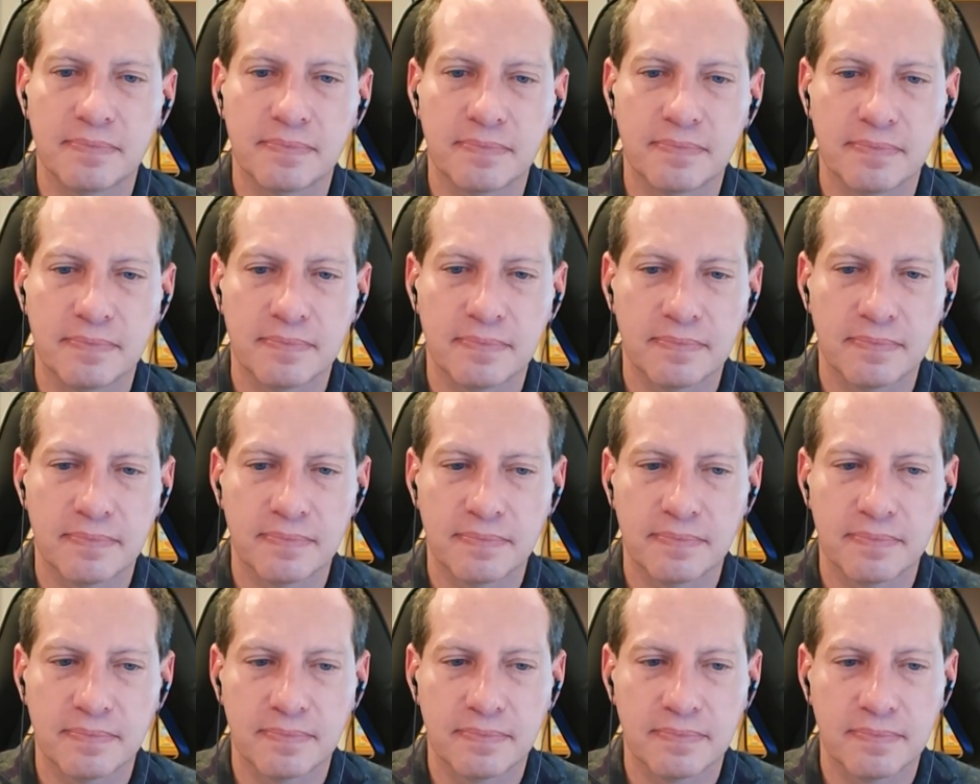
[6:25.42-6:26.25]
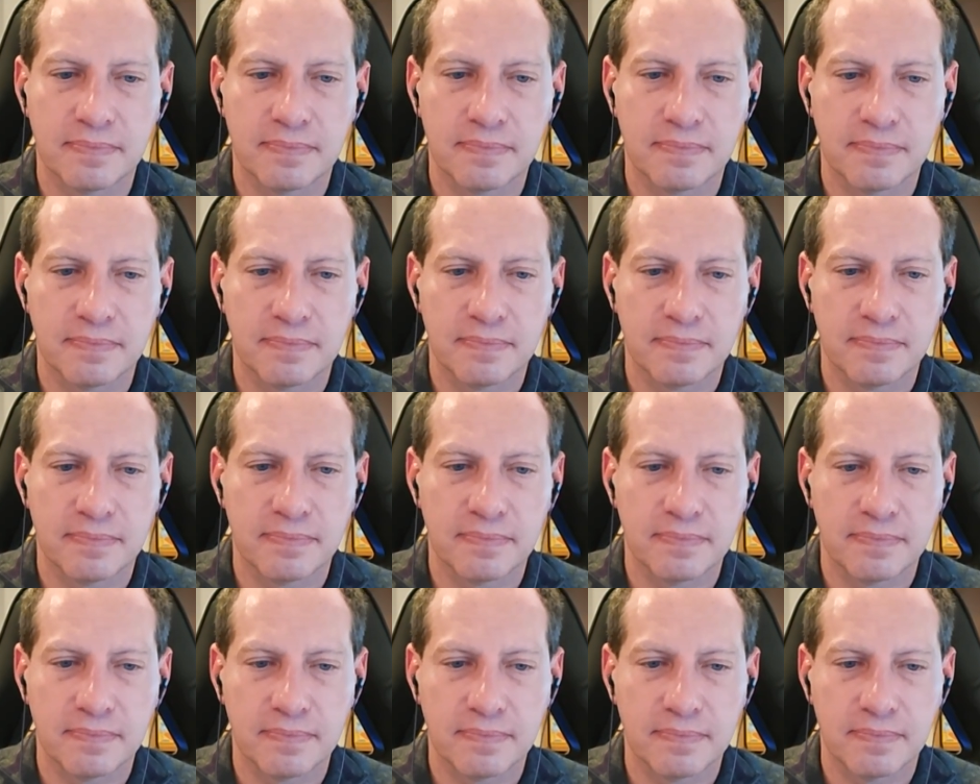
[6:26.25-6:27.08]

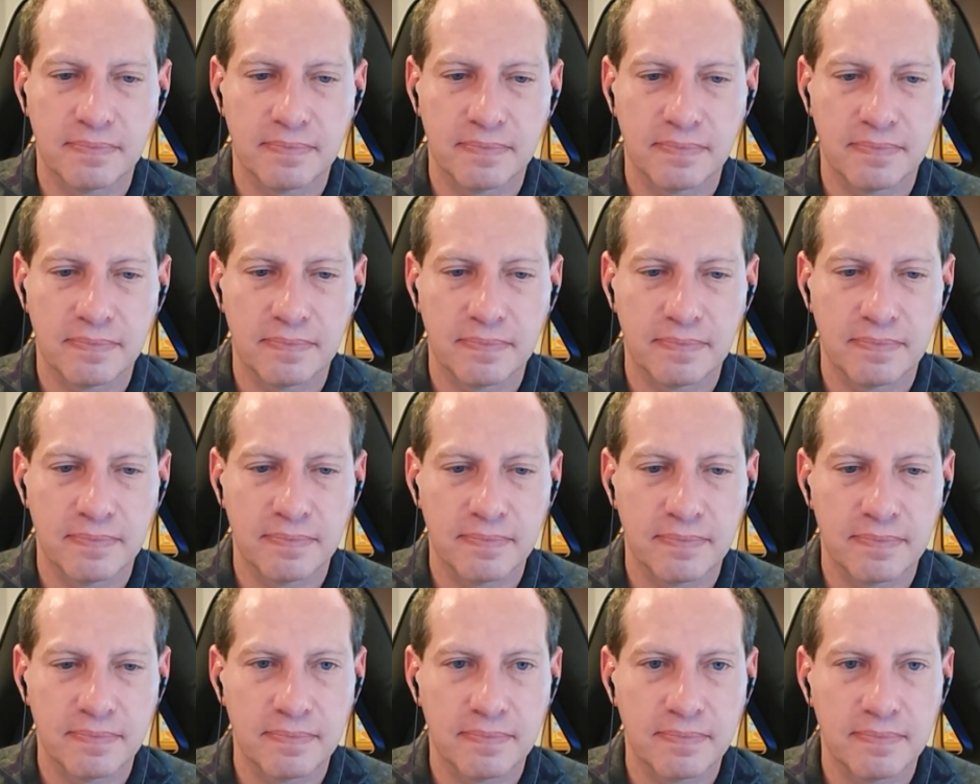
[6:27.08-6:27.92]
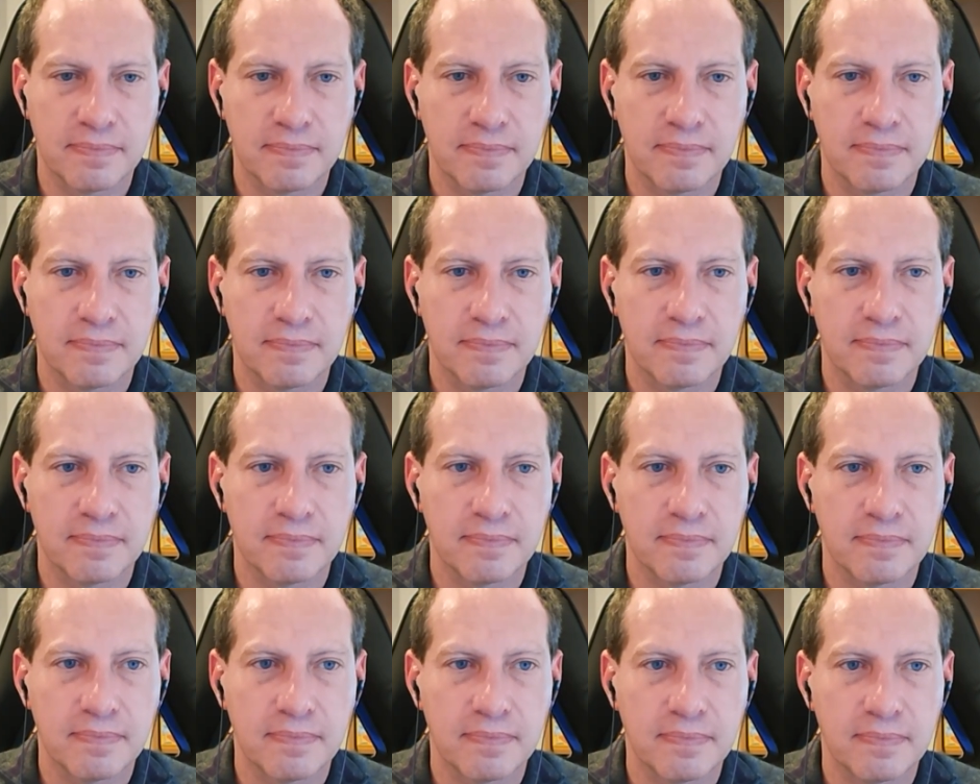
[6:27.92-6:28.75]

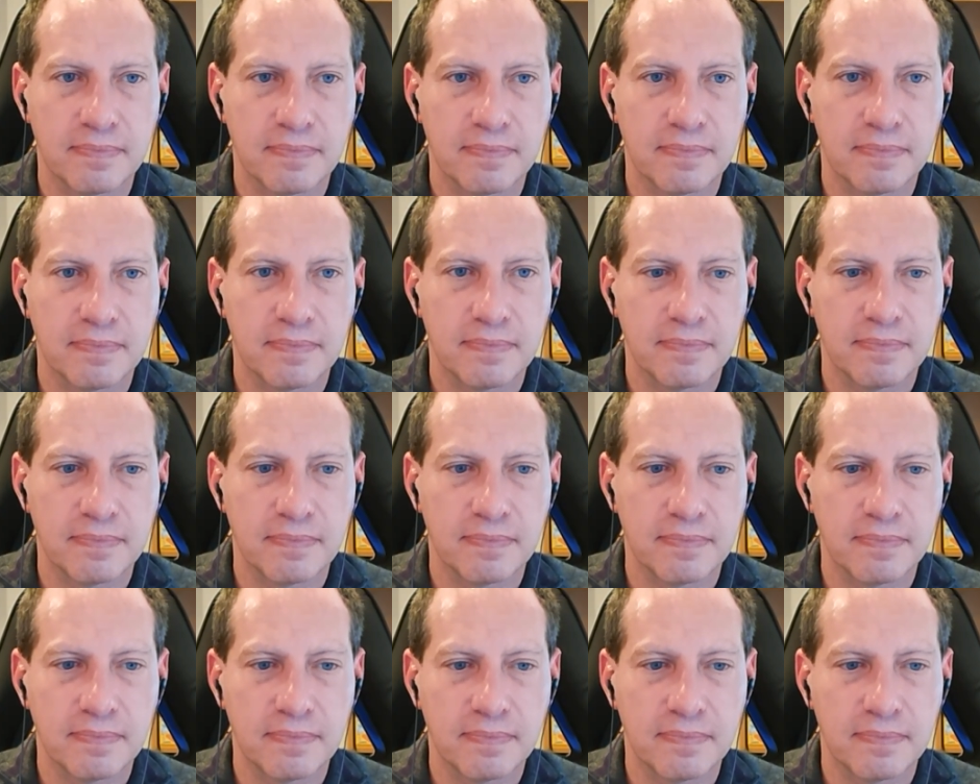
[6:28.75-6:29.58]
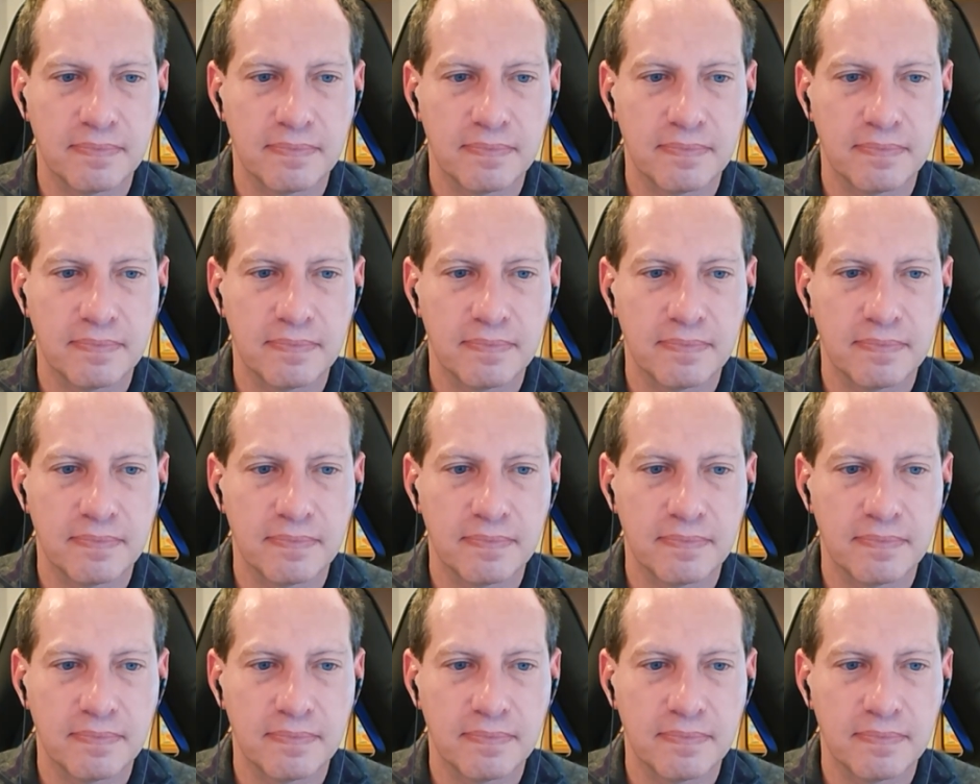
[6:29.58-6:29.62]
(silent)